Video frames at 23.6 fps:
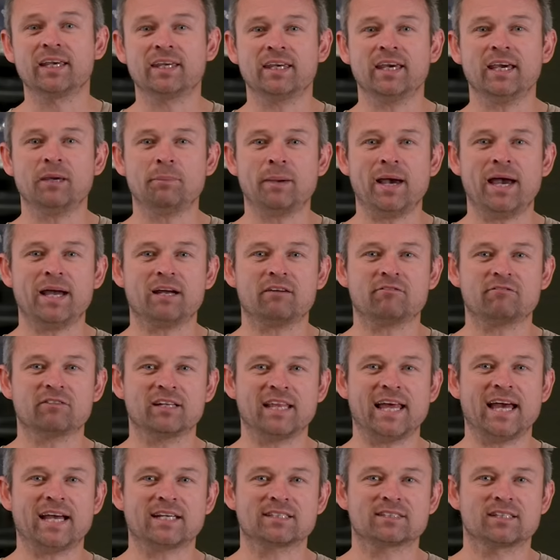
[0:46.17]
kick back,
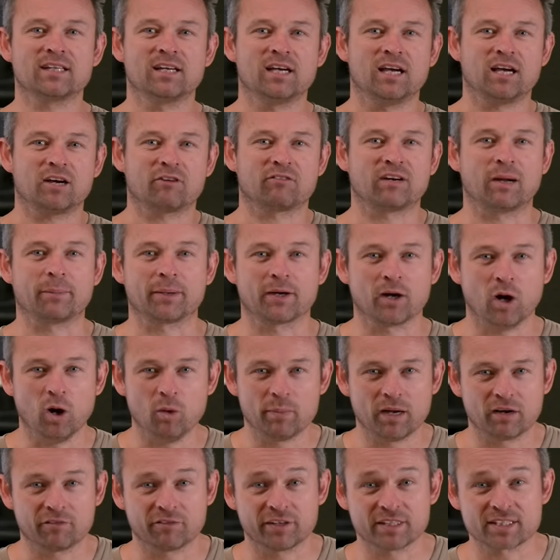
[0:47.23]
relax, grab a
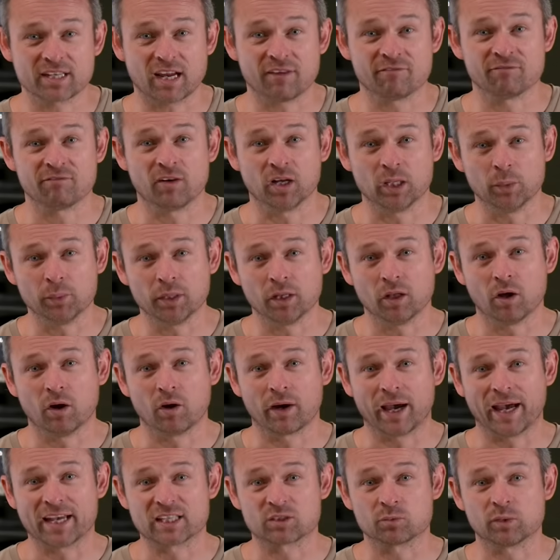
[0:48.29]
cold beverage and follow
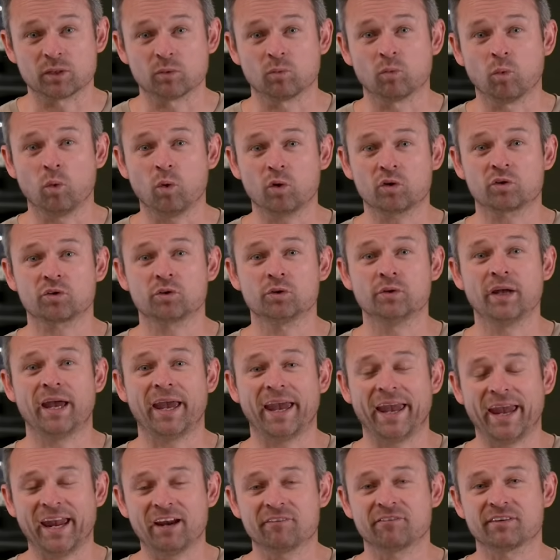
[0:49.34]
along as we walk through
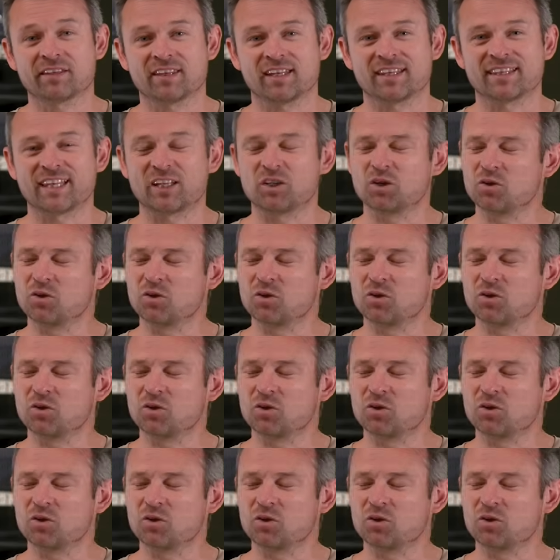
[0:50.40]
everything that